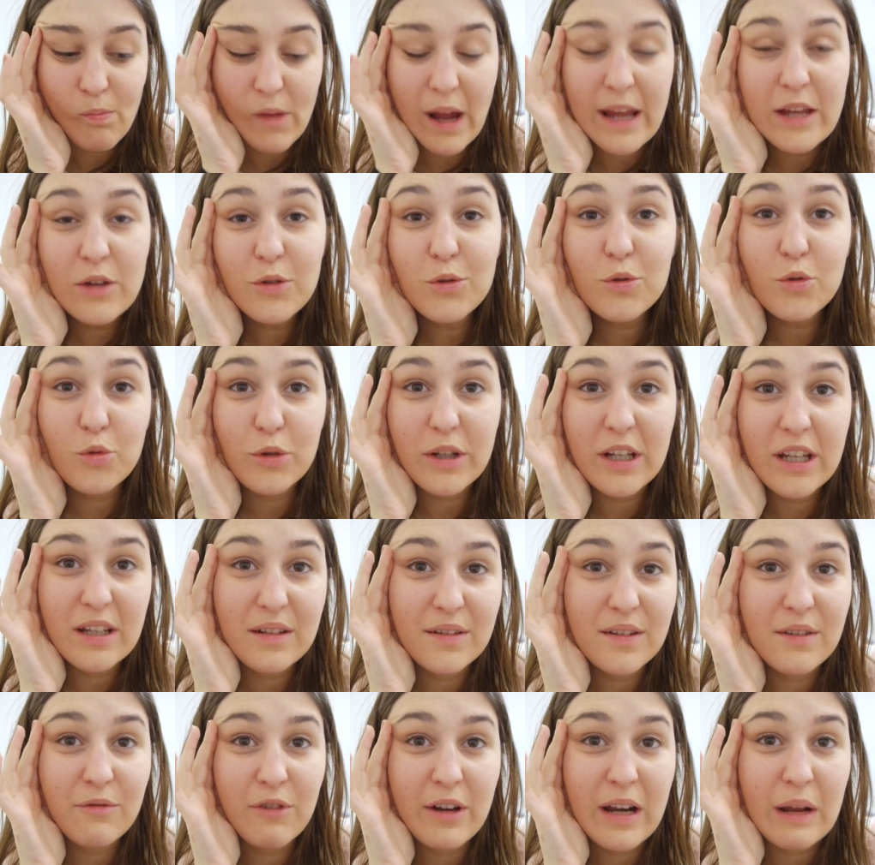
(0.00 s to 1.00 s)
I used to drink
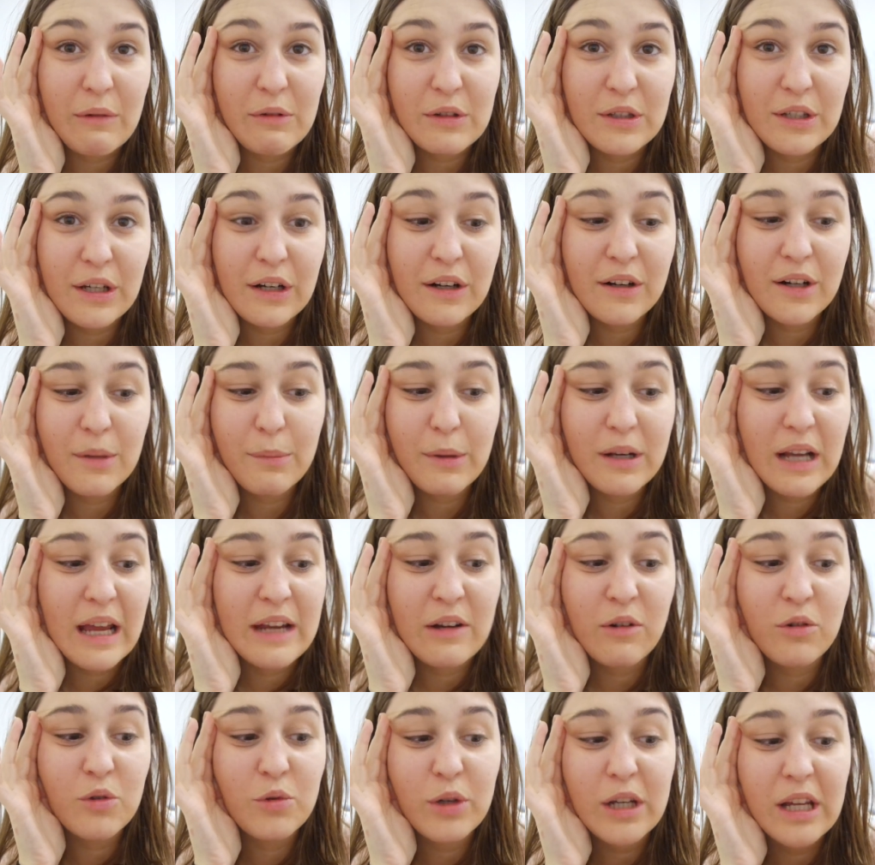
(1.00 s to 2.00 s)
it when I was younger, but
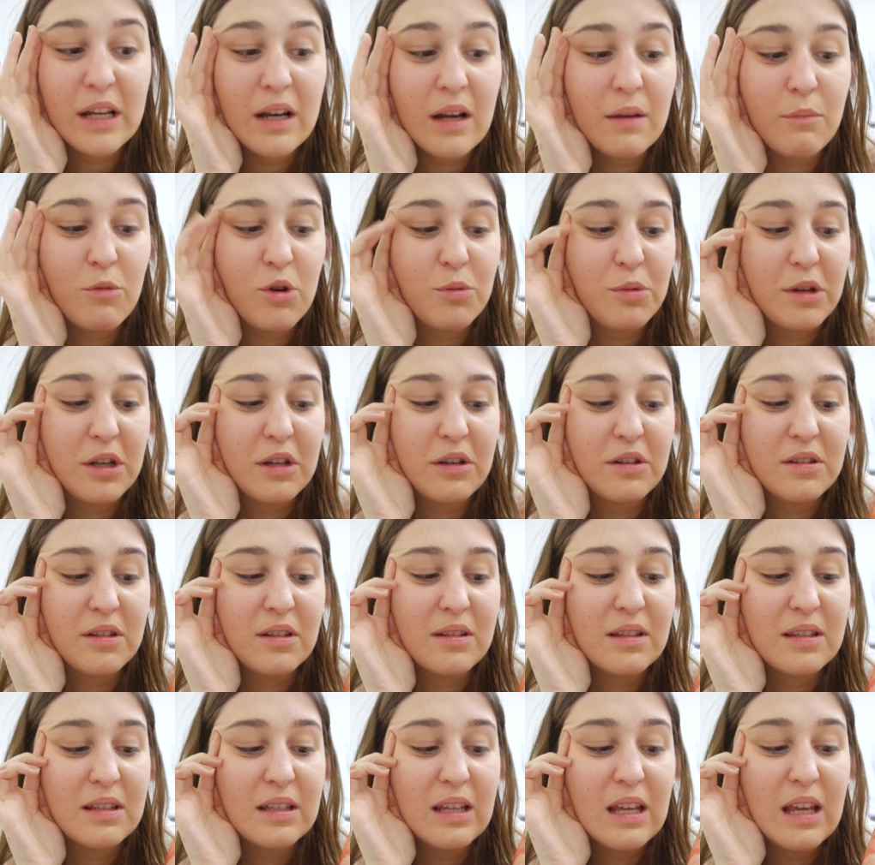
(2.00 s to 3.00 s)
I don't drink it anymore because
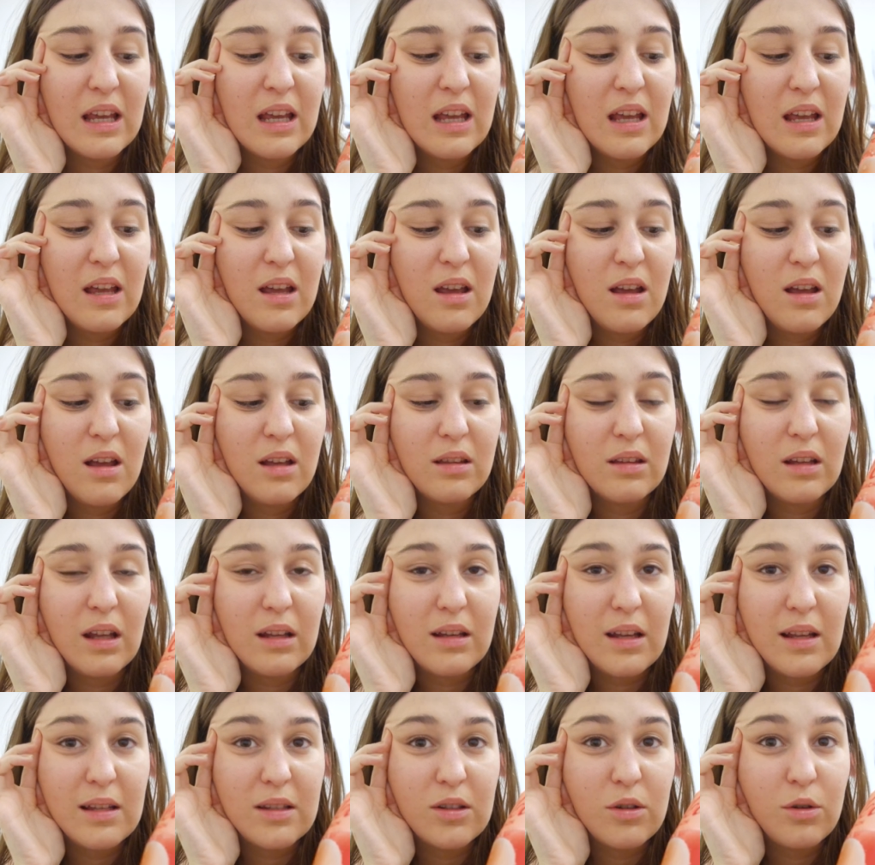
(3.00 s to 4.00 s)
it's
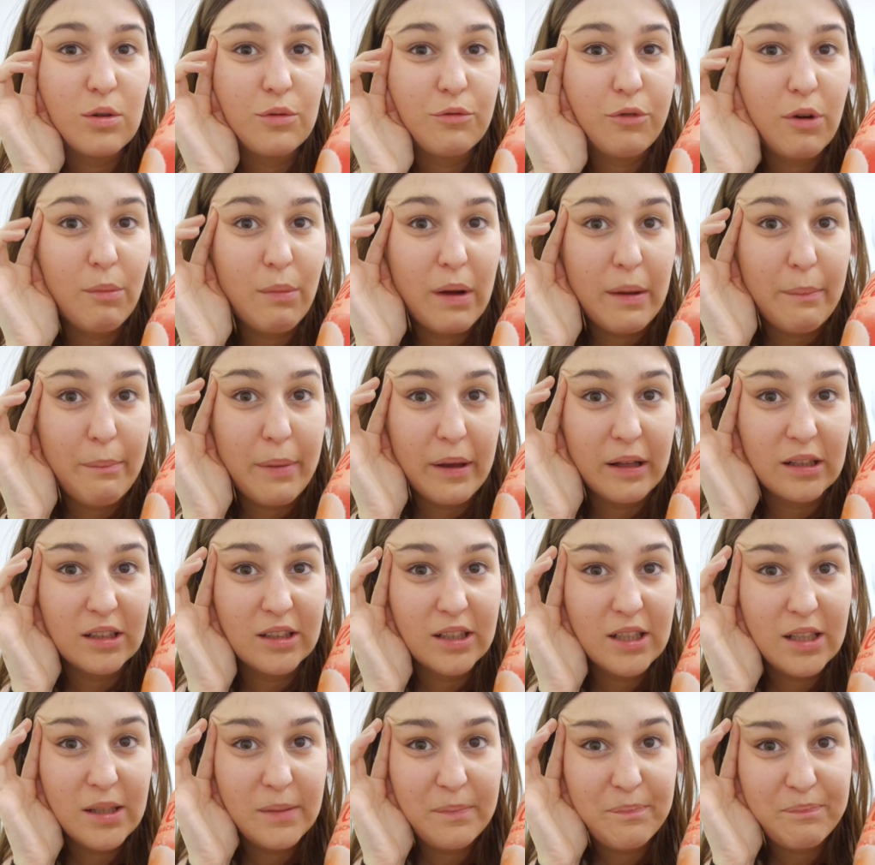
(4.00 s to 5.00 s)
not as good for my
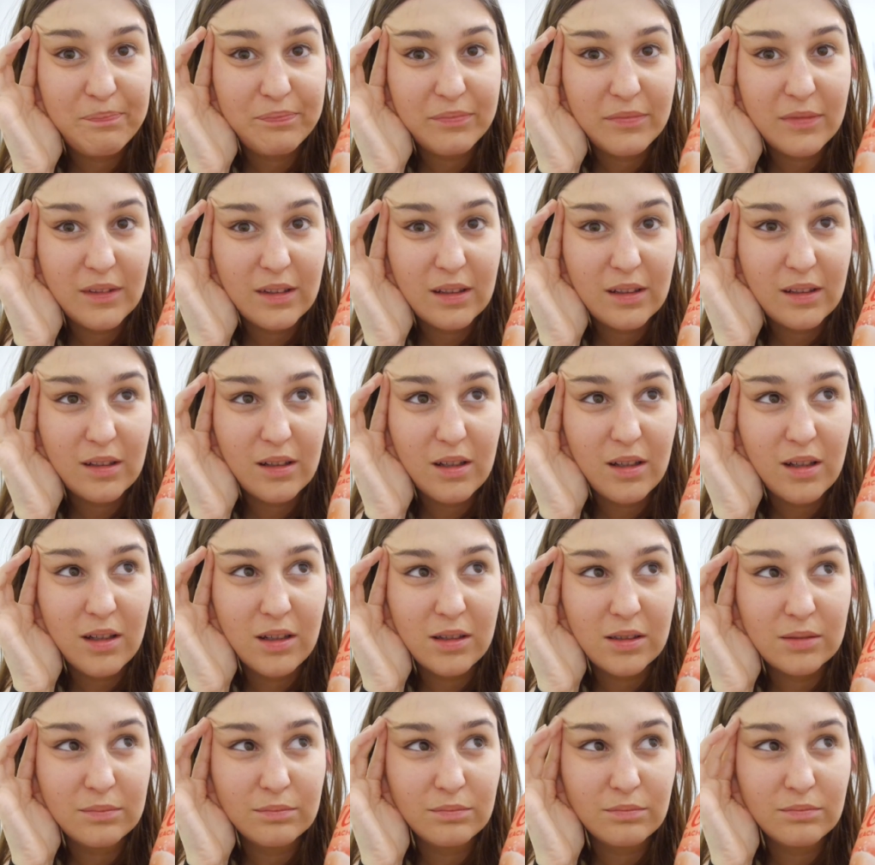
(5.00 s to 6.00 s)
belly.
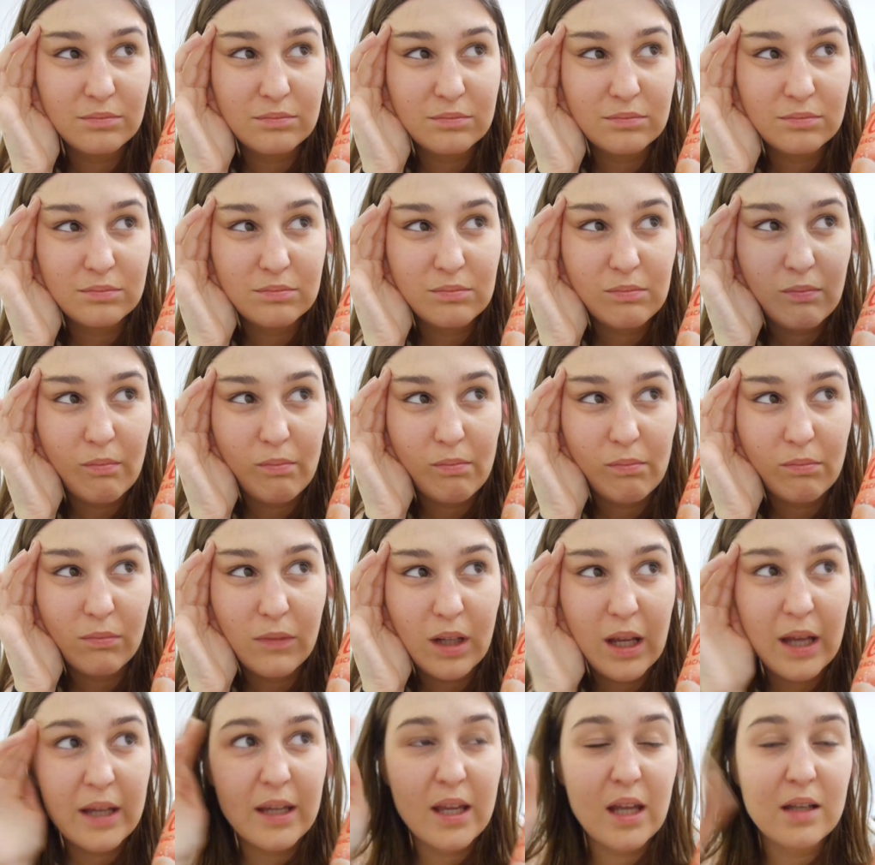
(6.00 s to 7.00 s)

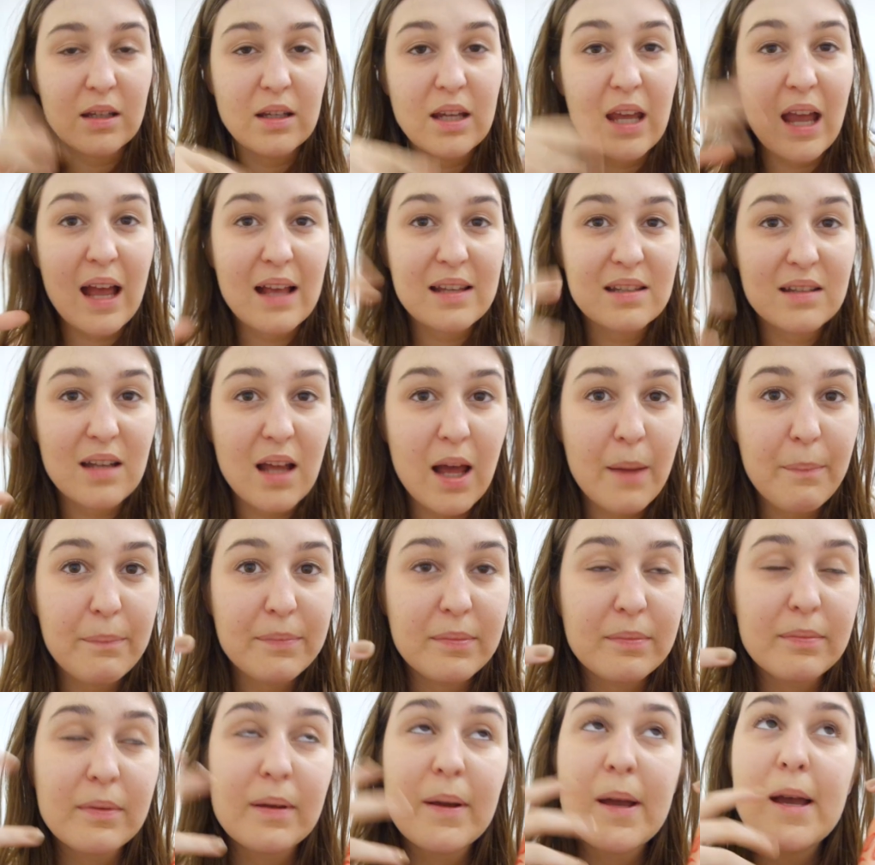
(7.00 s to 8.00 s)
I get gassed up.